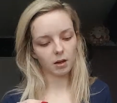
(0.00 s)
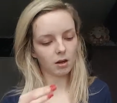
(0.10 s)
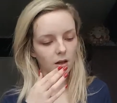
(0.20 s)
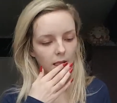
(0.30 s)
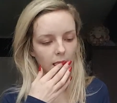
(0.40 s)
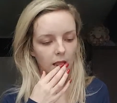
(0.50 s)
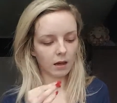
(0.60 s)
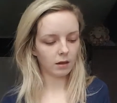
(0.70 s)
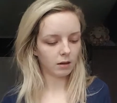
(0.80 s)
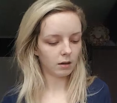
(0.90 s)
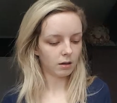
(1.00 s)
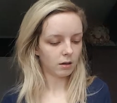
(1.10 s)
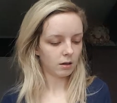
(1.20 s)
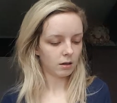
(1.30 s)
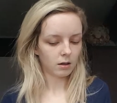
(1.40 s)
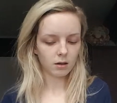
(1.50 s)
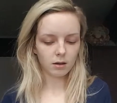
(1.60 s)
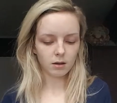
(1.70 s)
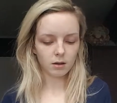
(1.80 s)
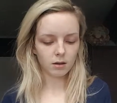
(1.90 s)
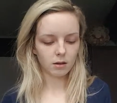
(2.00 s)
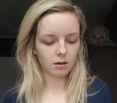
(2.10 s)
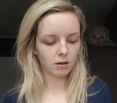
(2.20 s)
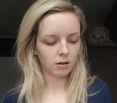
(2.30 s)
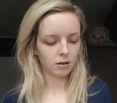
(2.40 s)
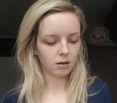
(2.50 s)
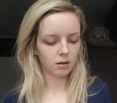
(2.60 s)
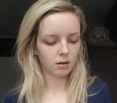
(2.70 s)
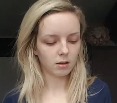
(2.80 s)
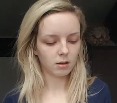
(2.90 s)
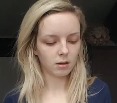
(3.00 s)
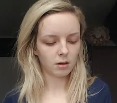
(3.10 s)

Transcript: (silence)